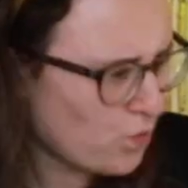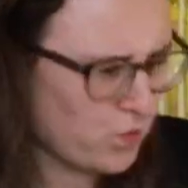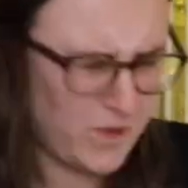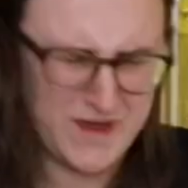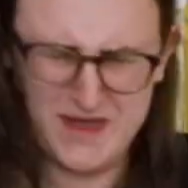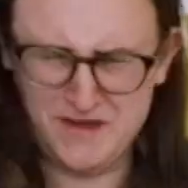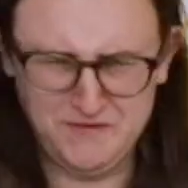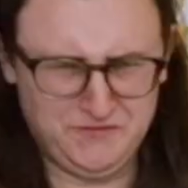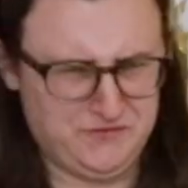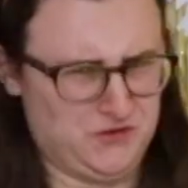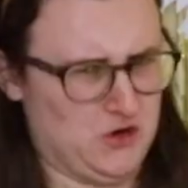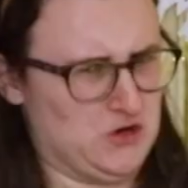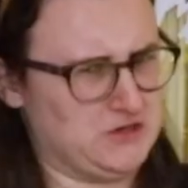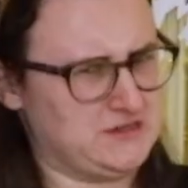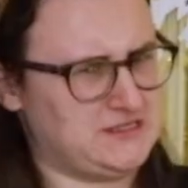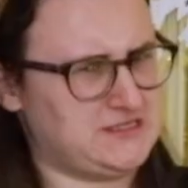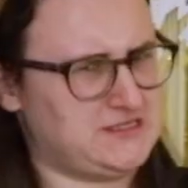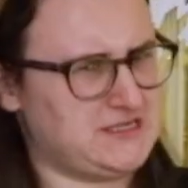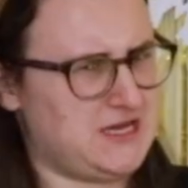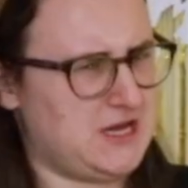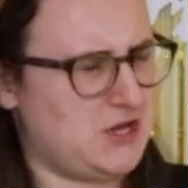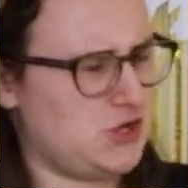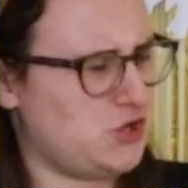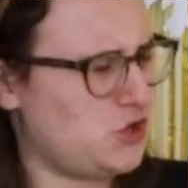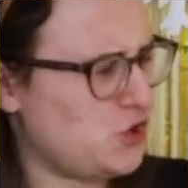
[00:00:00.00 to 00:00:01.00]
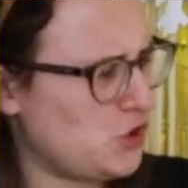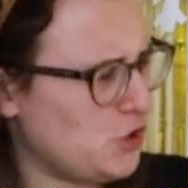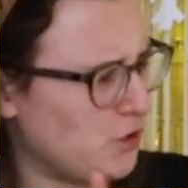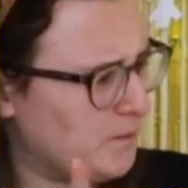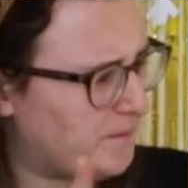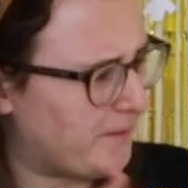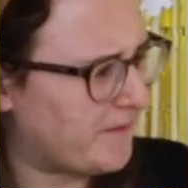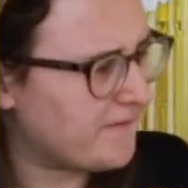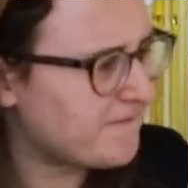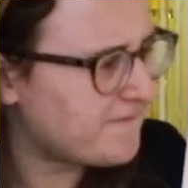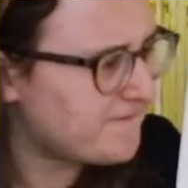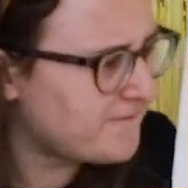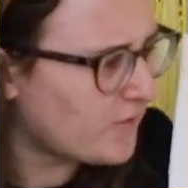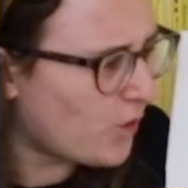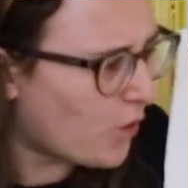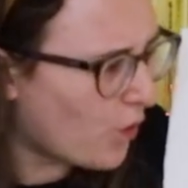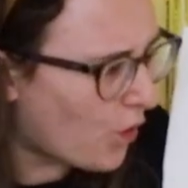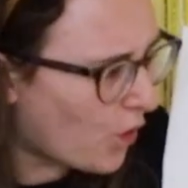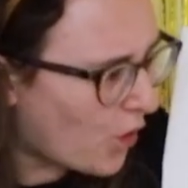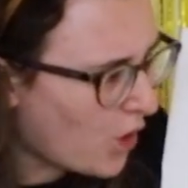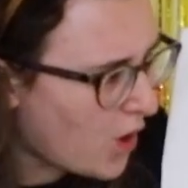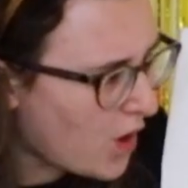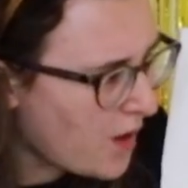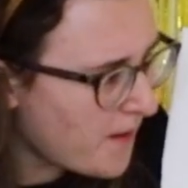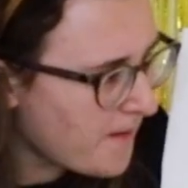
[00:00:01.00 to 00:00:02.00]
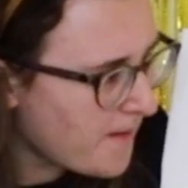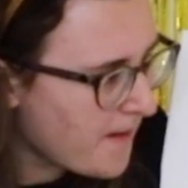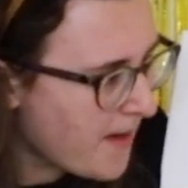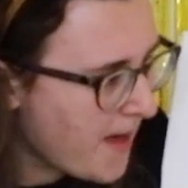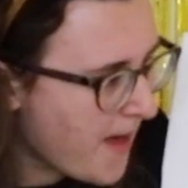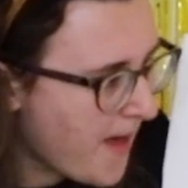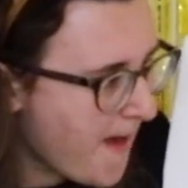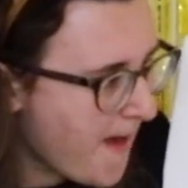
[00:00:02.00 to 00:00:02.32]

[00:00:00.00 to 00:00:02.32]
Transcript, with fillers: We've not seen you before,